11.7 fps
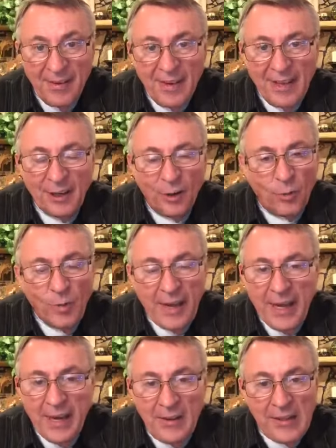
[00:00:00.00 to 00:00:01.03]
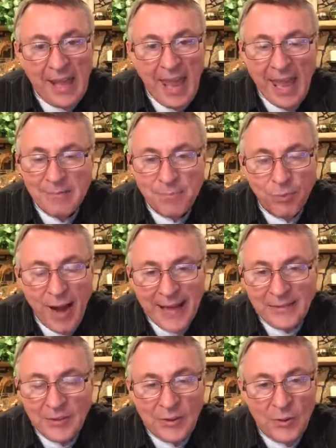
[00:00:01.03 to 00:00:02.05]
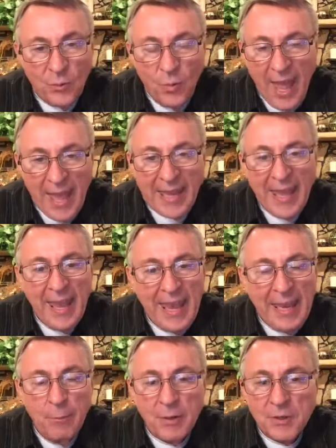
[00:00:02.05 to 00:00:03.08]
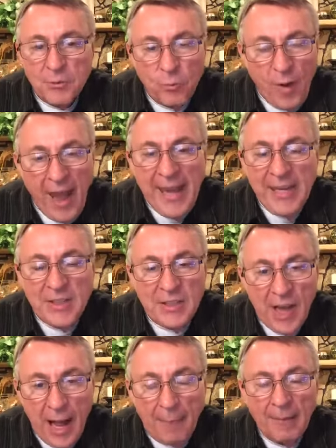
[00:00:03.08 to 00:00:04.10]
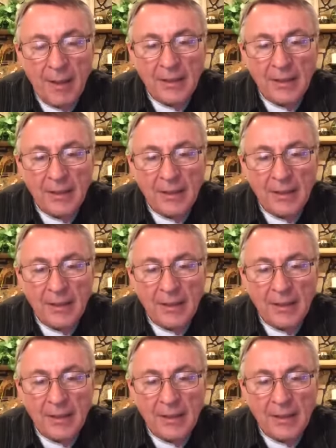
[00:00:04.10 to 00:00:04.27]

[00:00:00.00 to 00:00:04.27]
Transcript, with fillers: In a real and practical way, he was raised up.